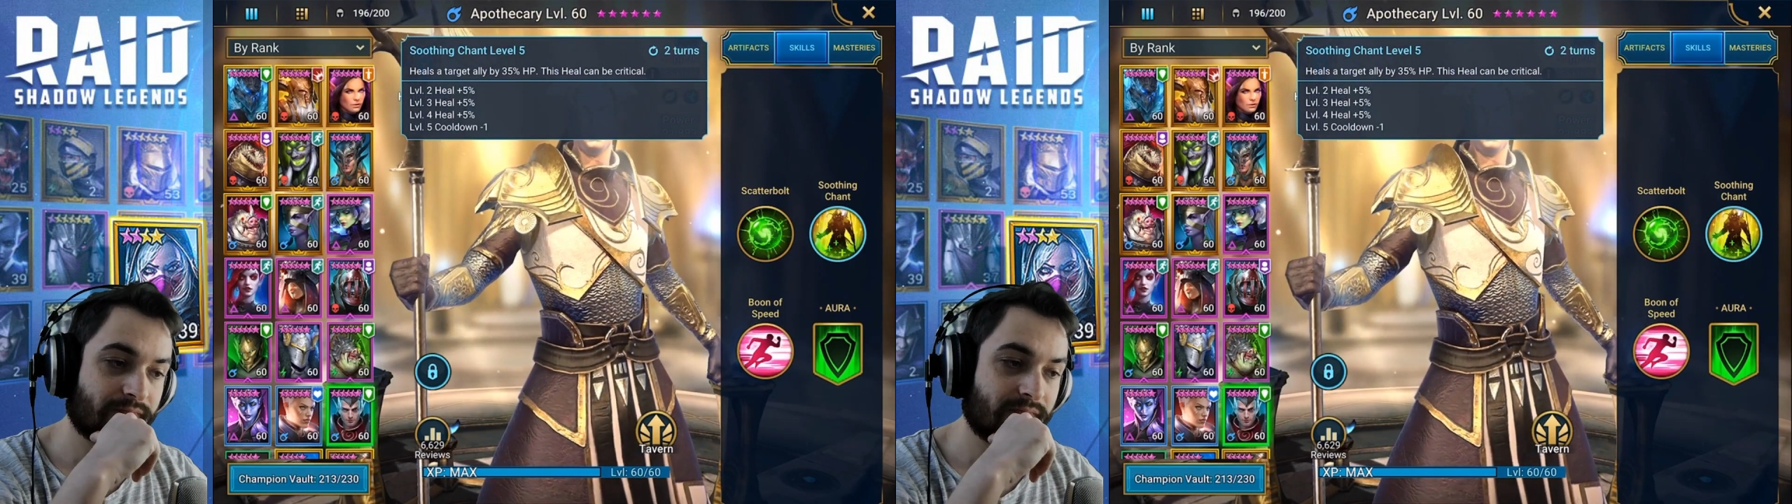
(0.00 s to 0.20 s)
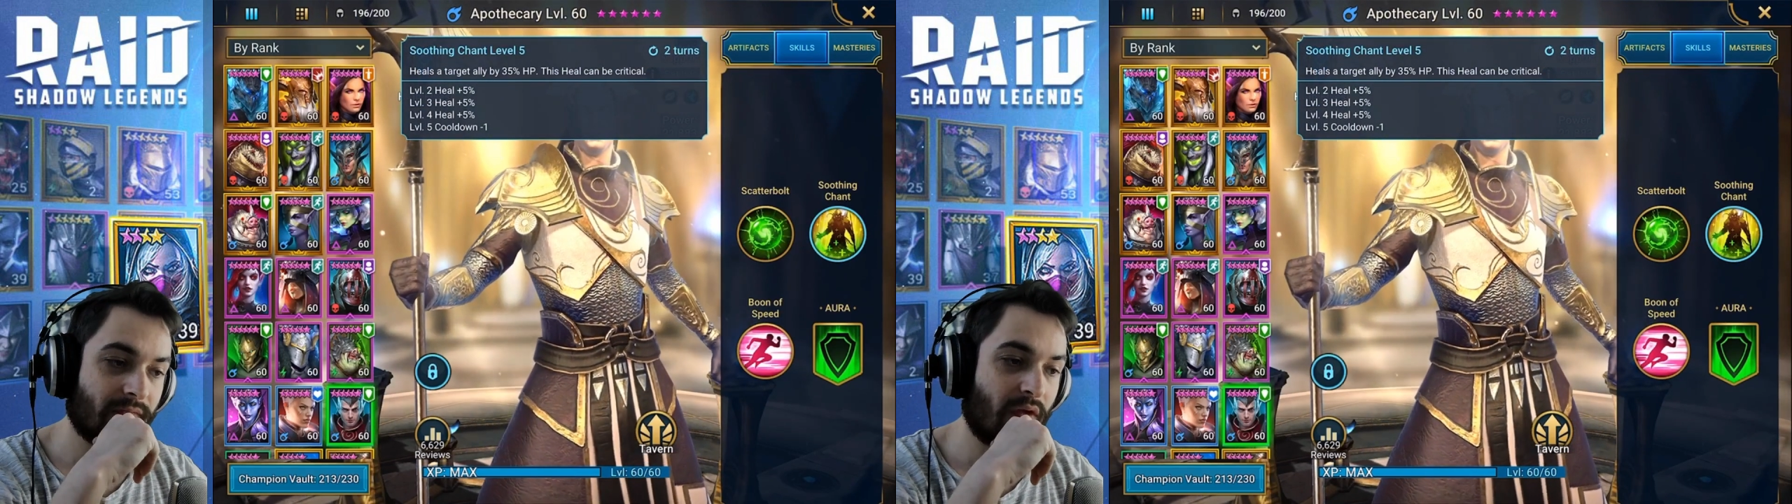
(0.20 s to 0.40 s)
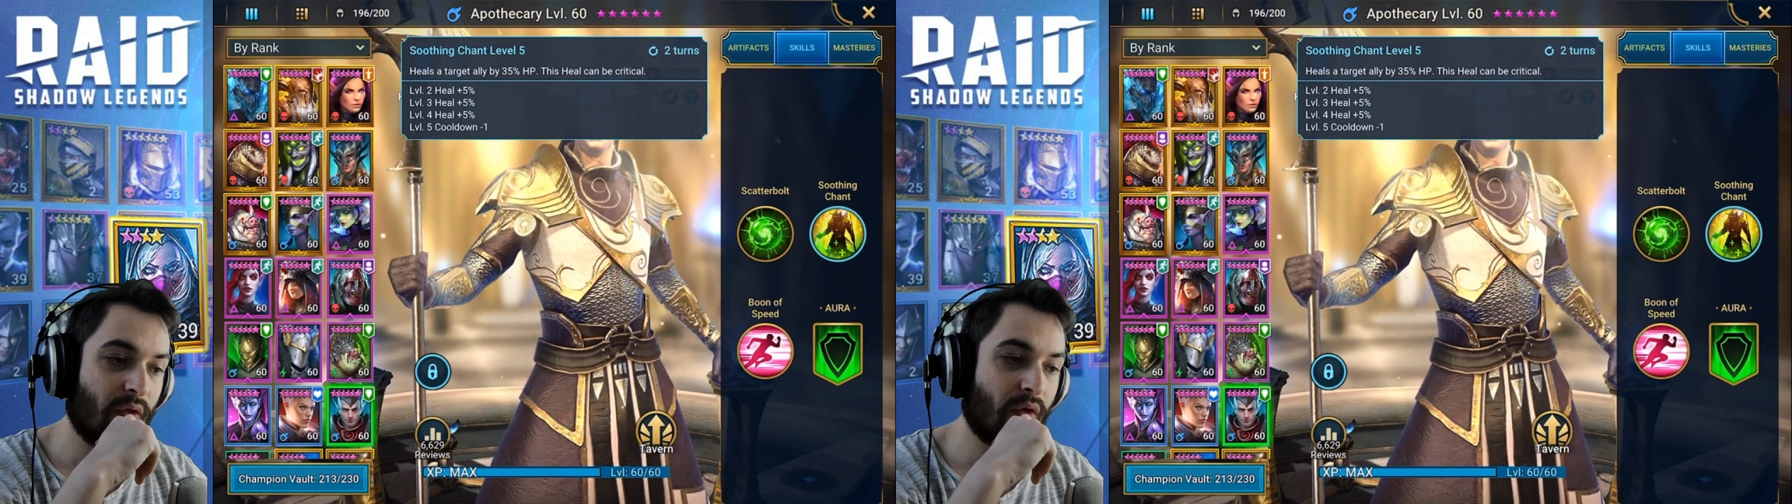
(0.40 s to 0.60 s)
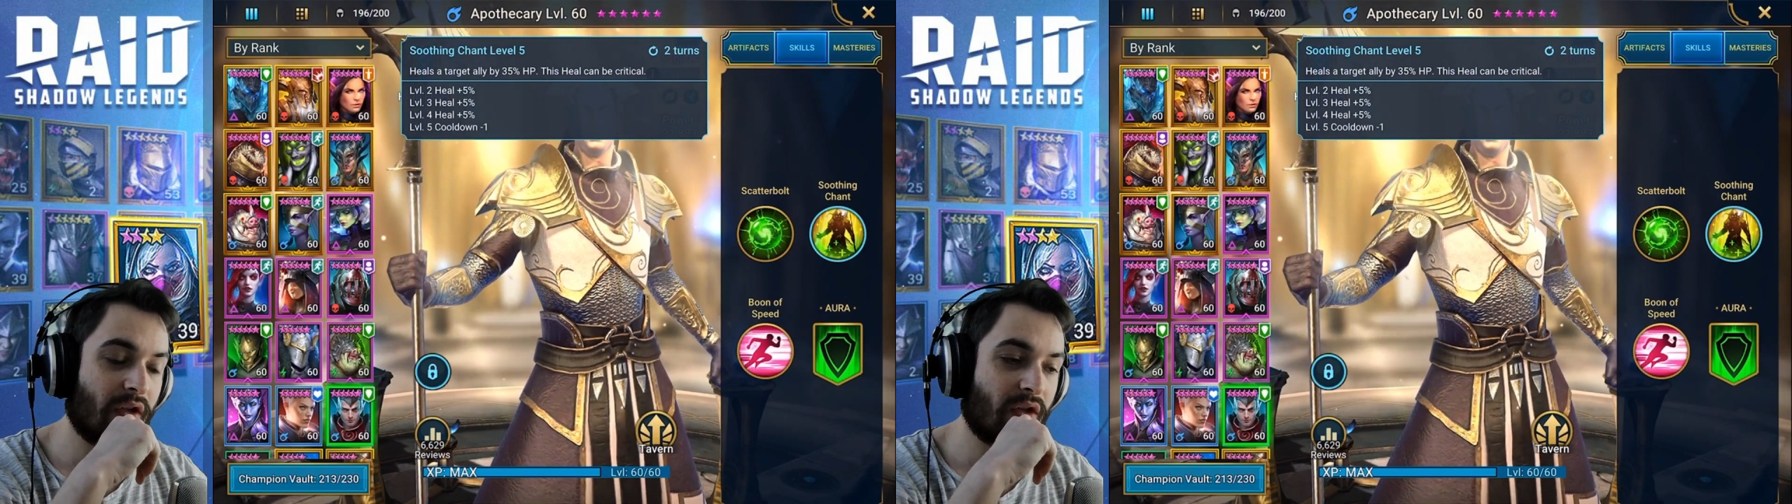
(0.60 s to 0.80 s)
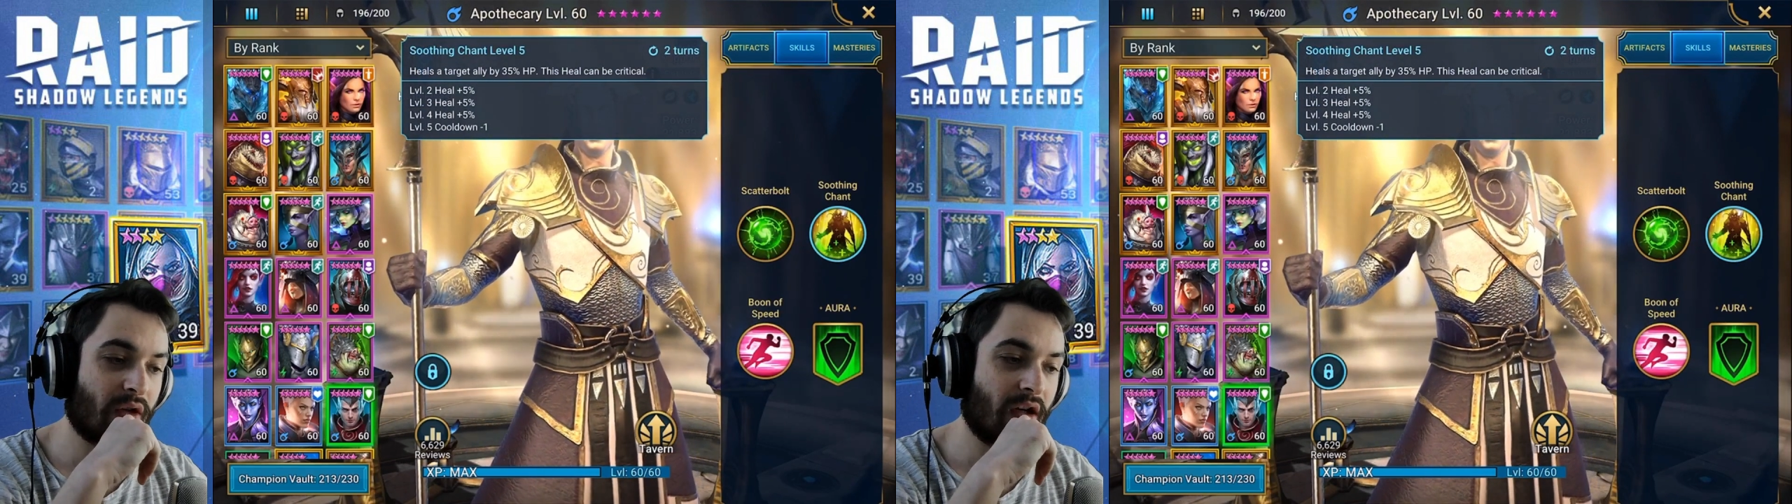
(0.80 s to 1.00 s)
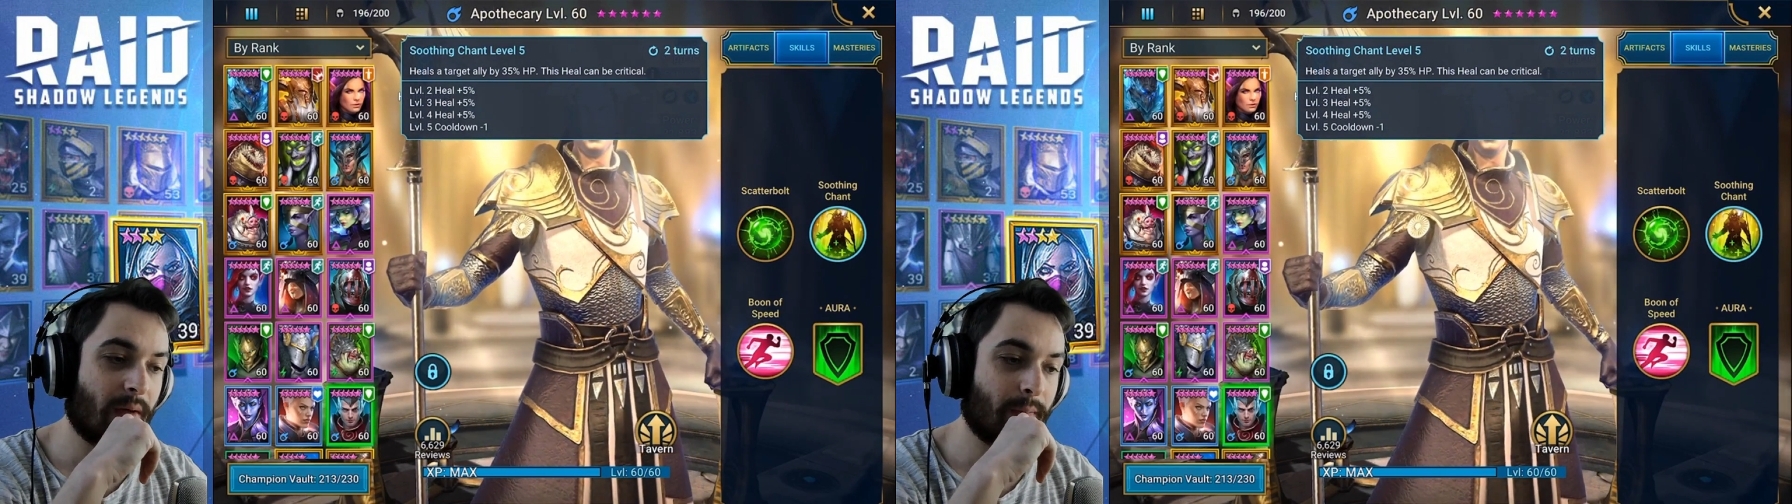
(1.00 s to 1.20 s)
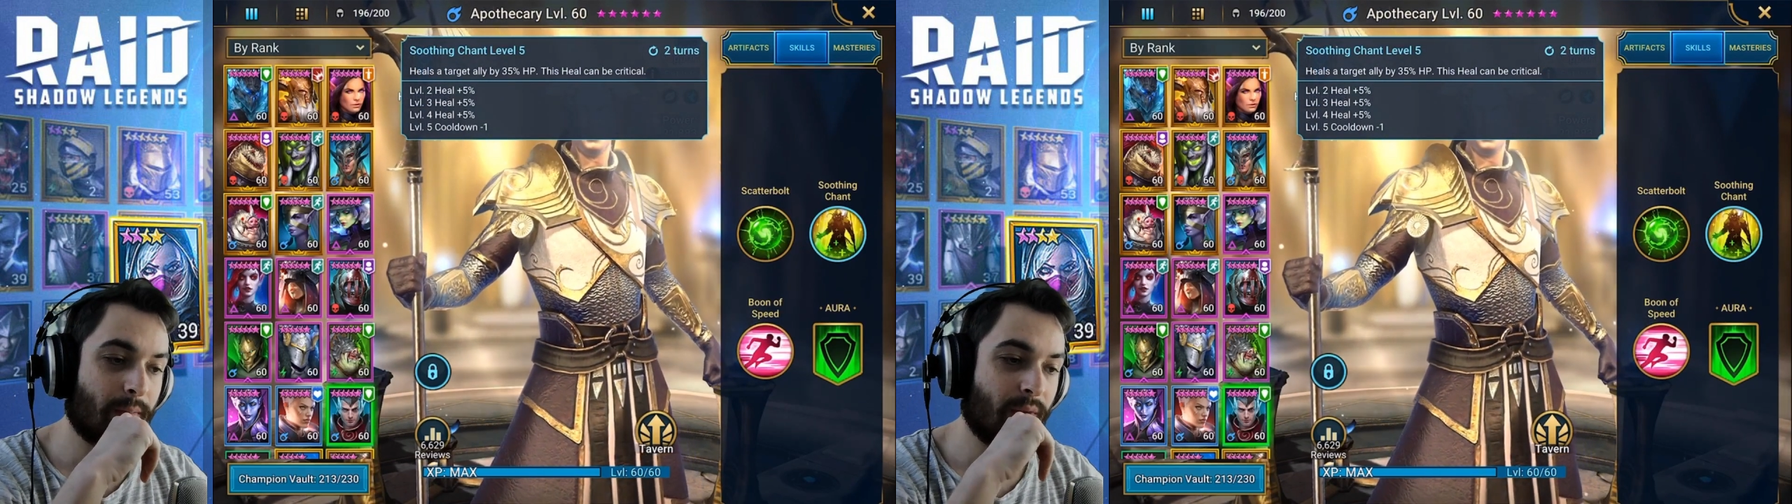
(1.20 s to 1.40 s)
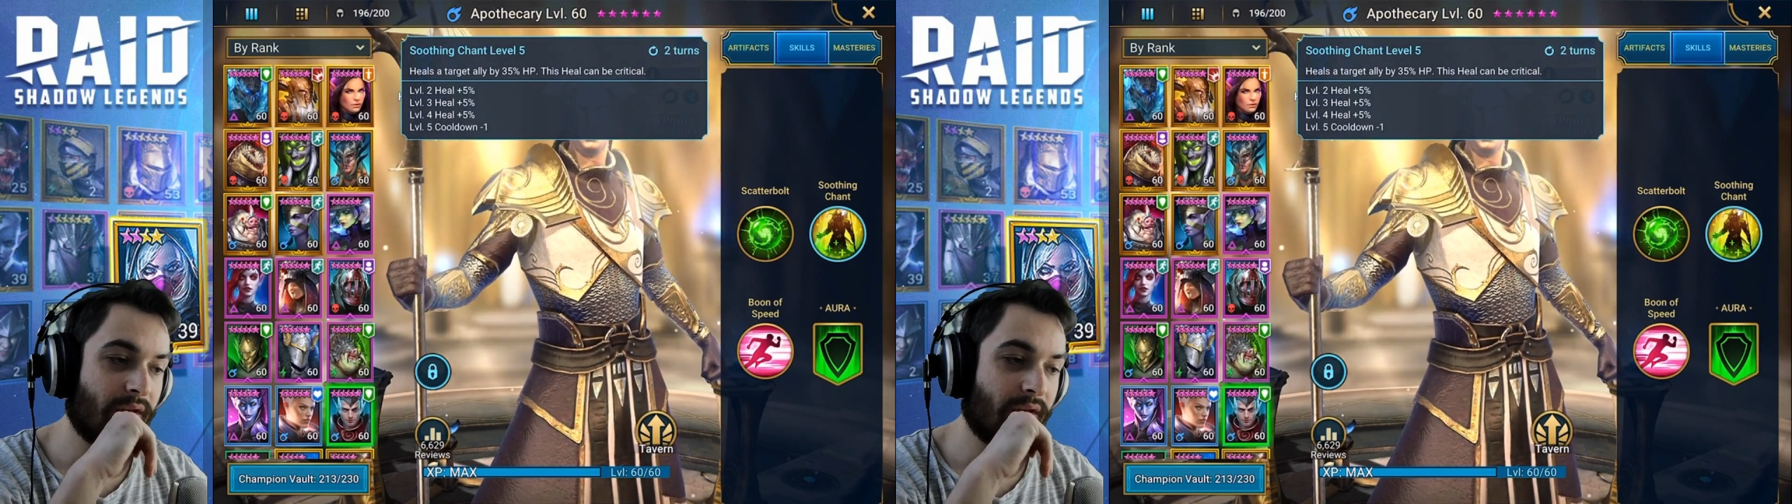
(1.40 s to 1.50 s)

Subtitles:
You already got it up with